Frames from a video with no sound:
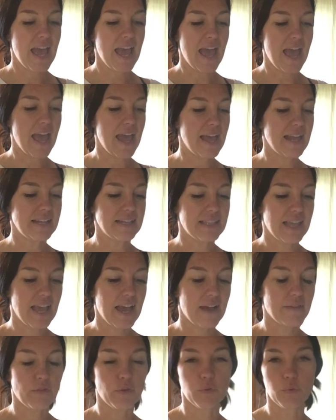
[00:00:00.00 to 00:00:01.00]
and they
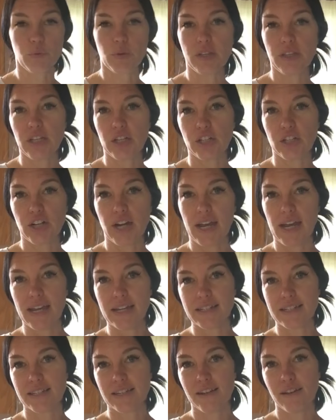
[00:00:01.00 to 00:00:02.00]
have a really
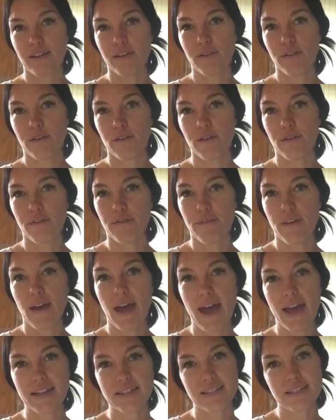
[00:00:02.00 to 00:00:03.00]
great
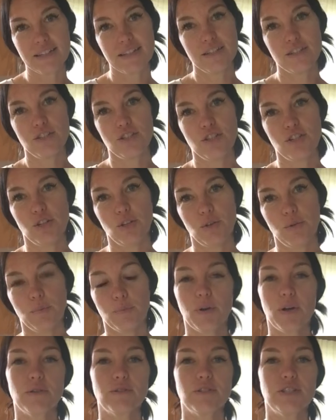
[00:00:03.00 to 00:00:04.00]
fat to
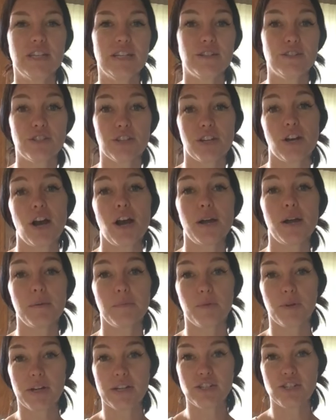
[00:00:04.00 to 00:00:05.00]
protein to carb
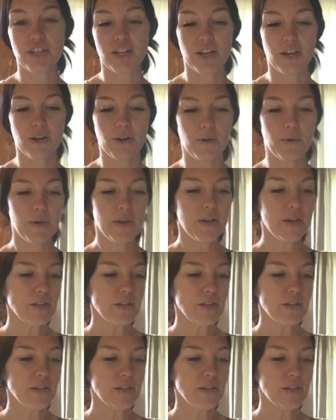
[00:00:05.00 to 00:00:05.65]
ratio.